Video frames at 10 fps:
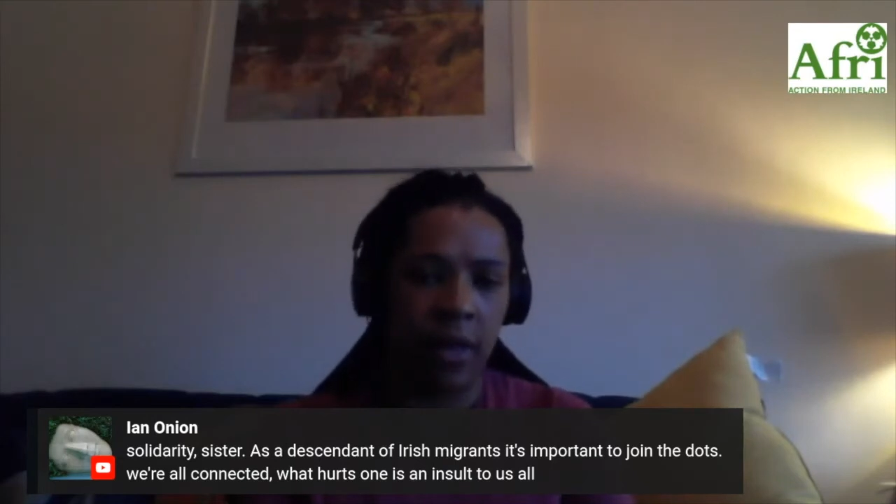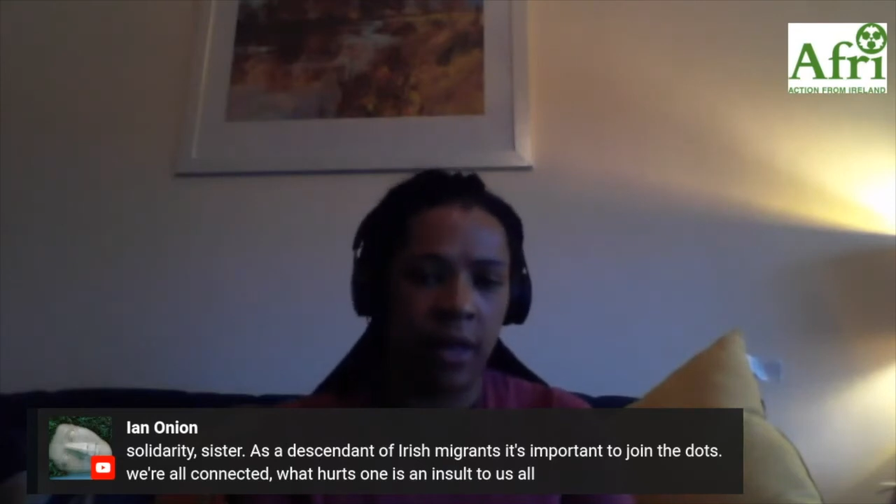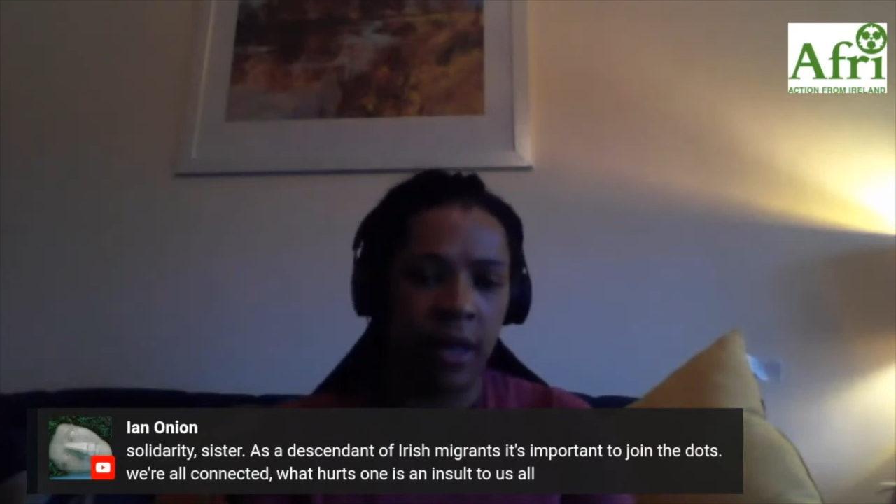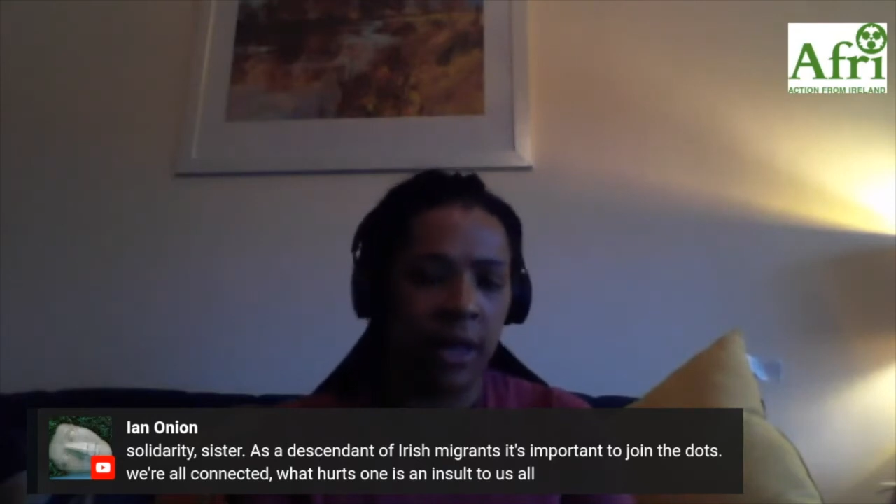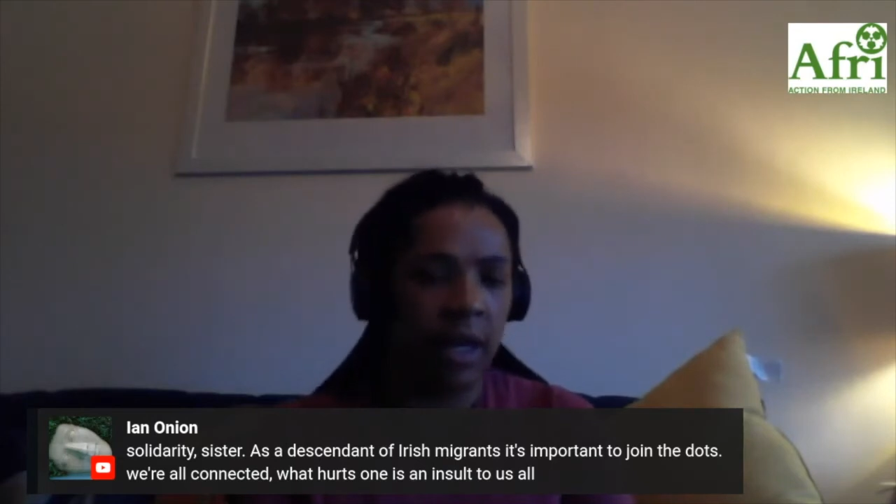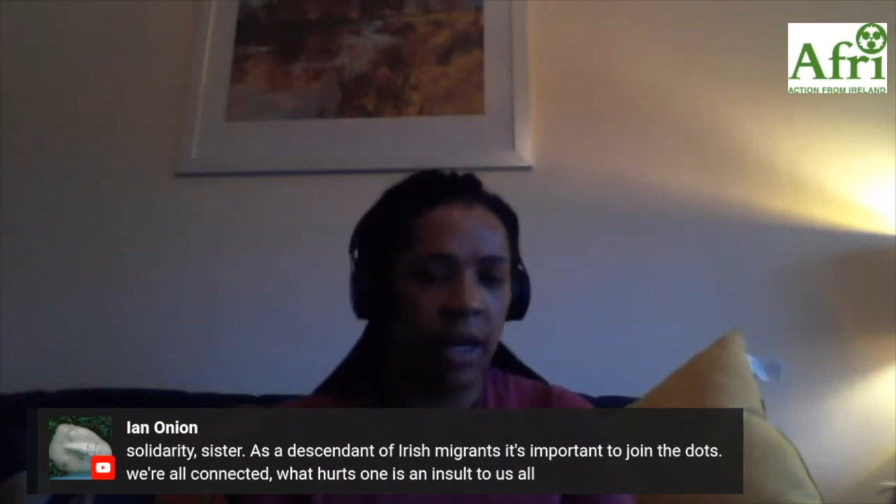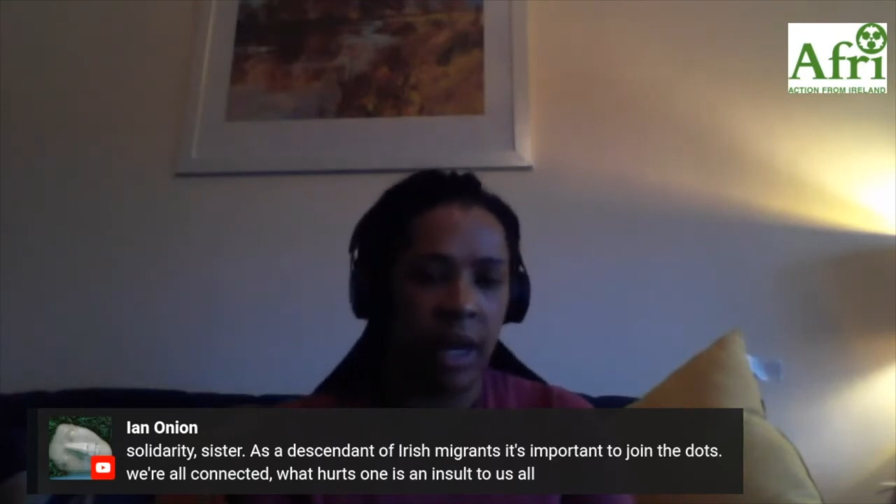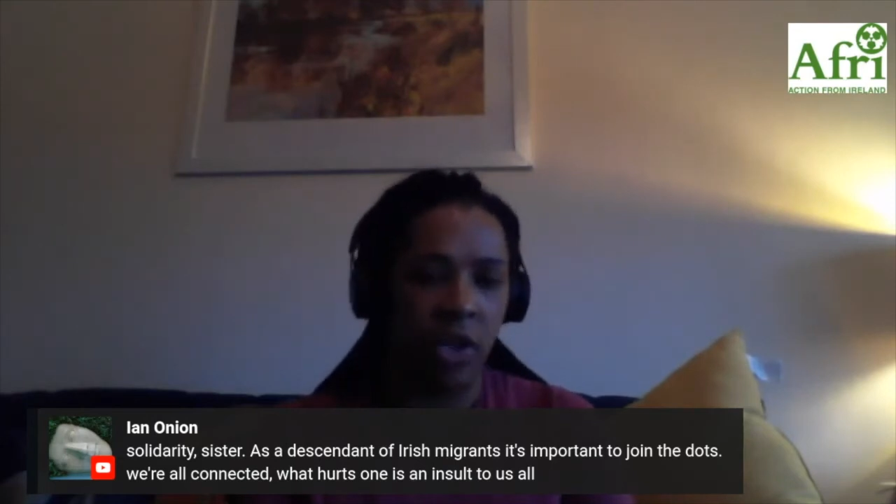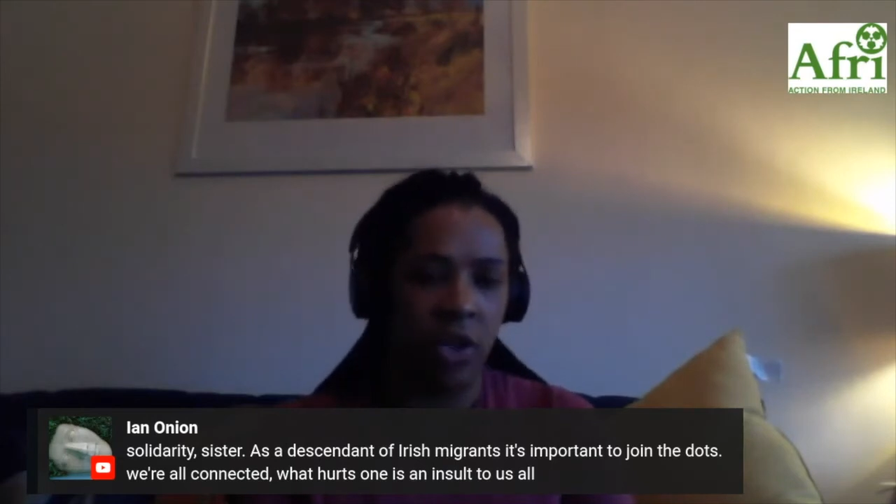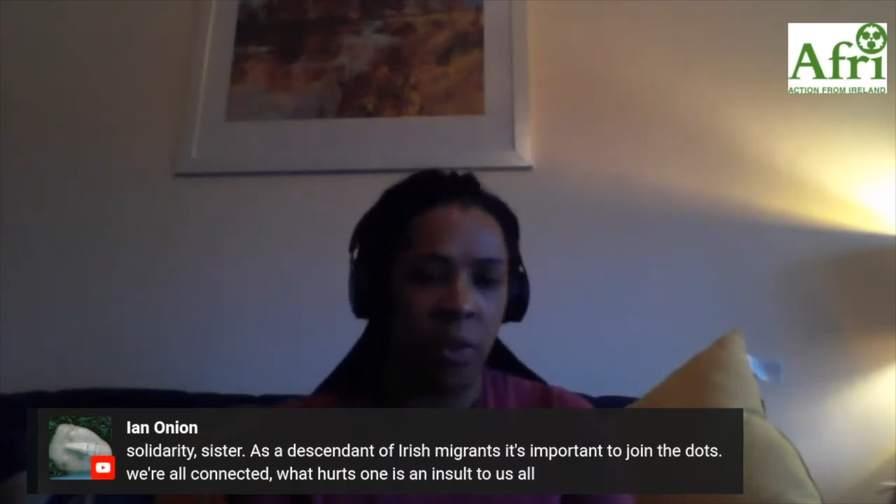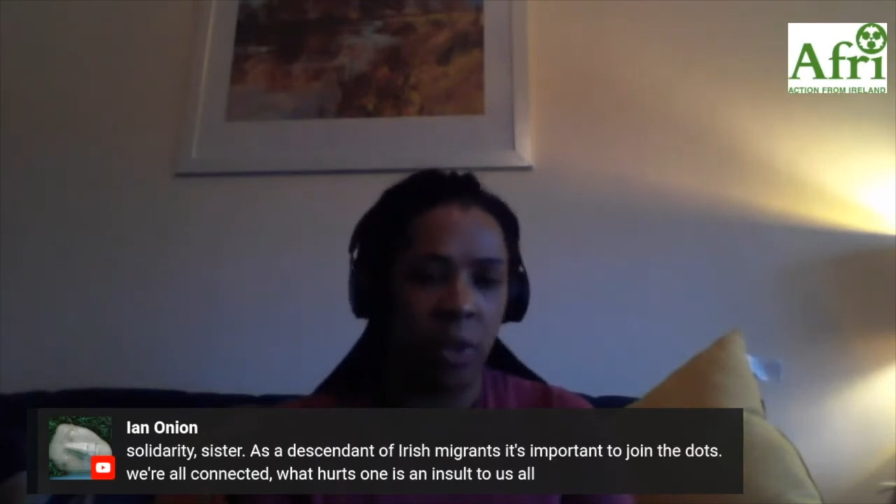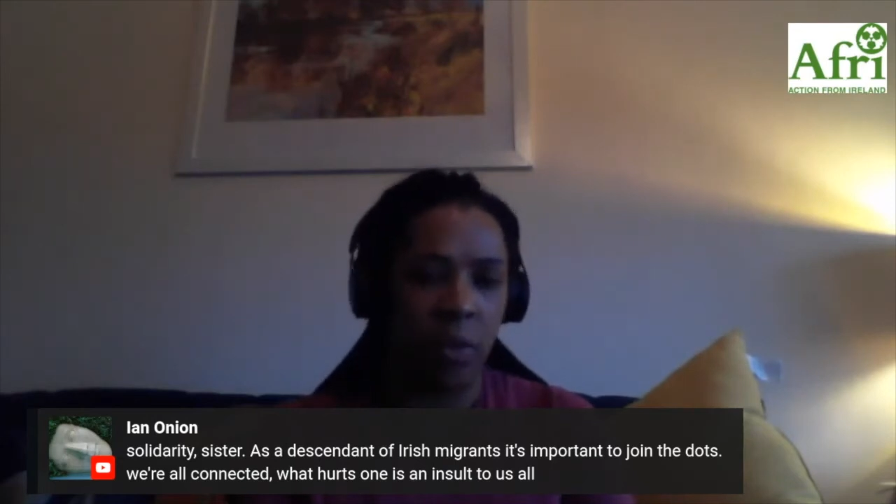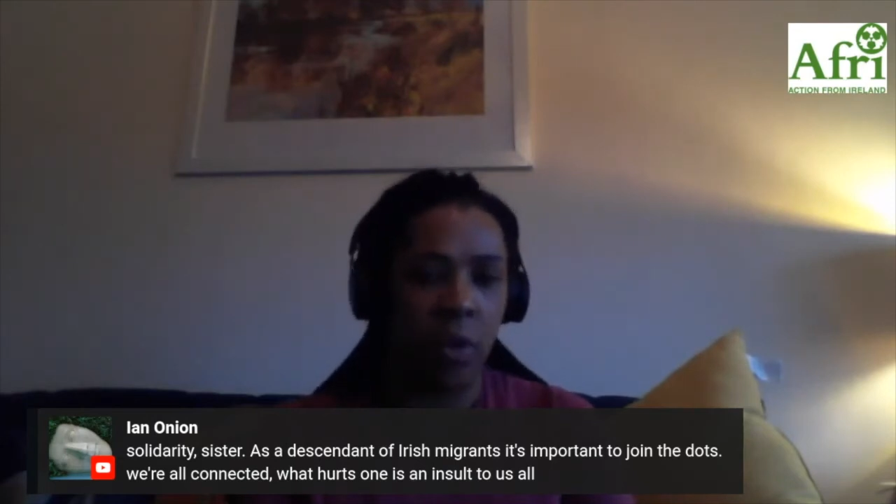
There clearly has to